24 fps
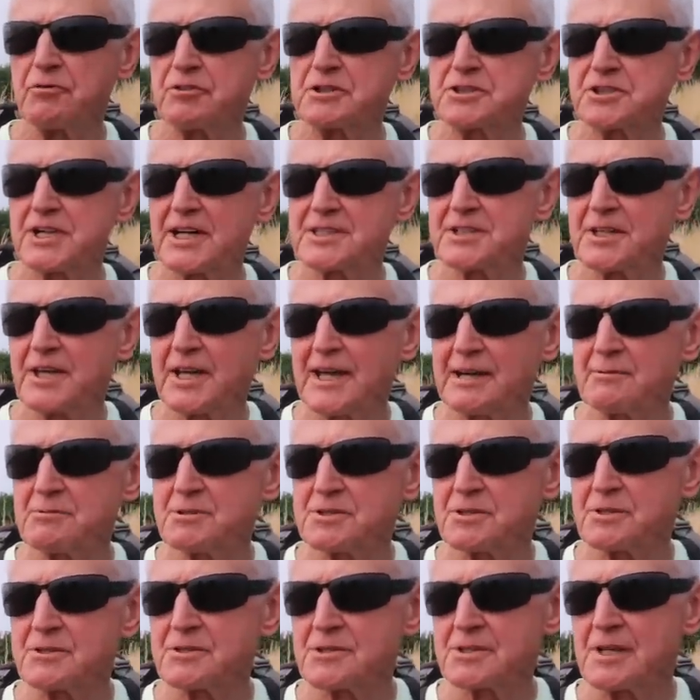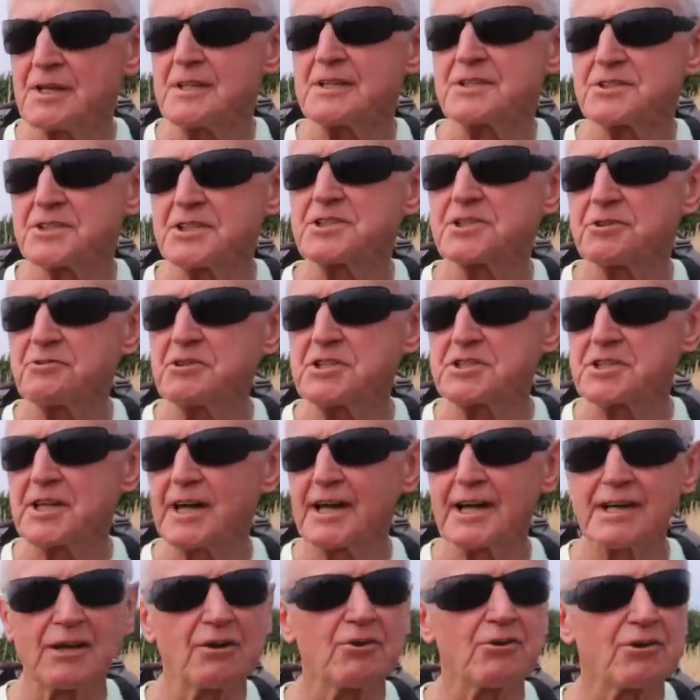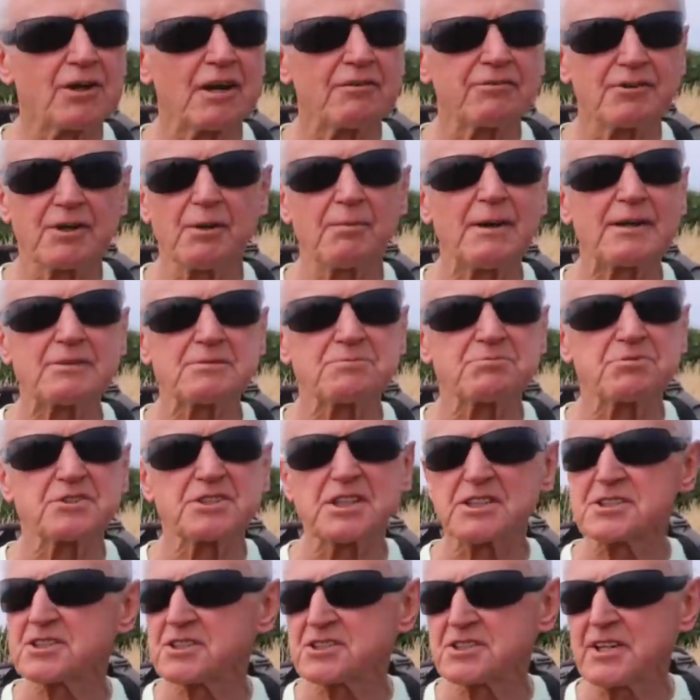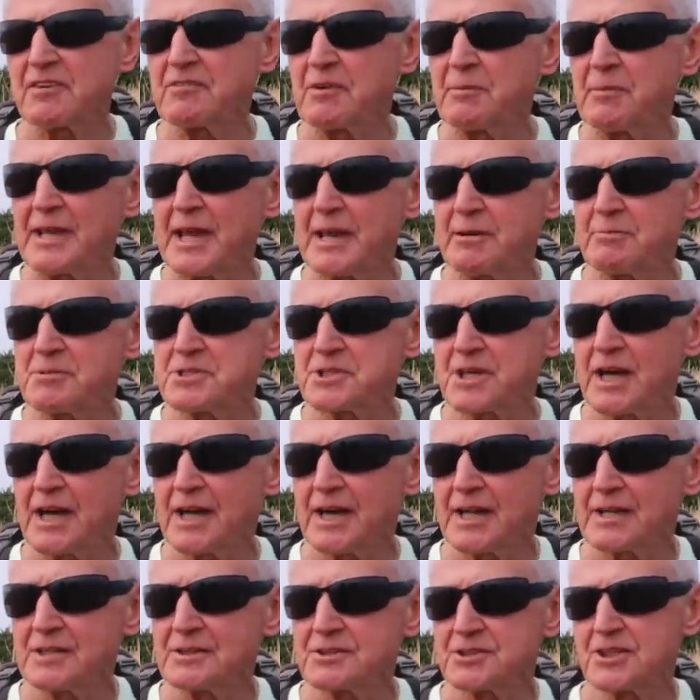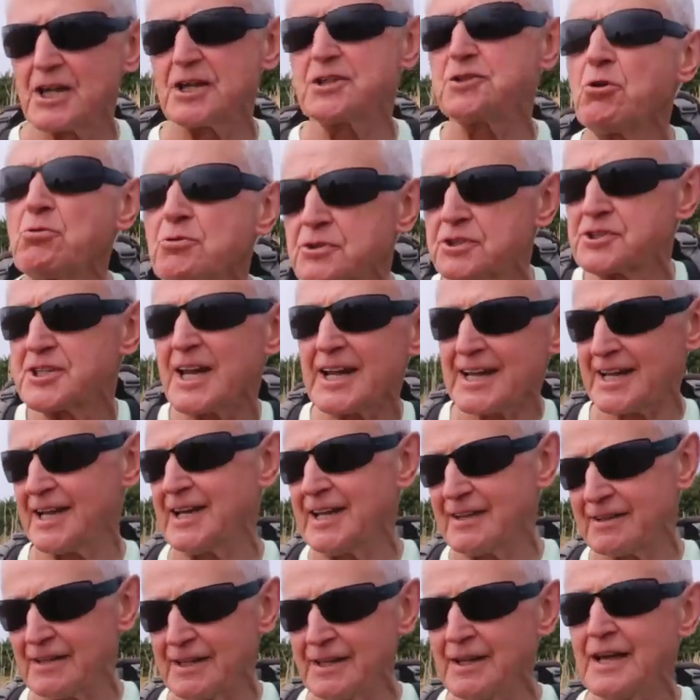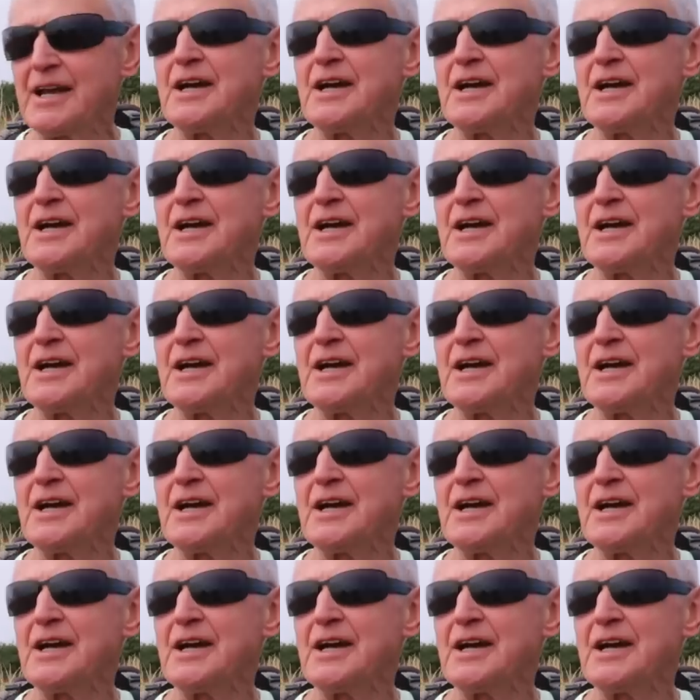for chartered accountants. Since I retired, I look after about six or seven of my neighbours' gardens. I don't take anything.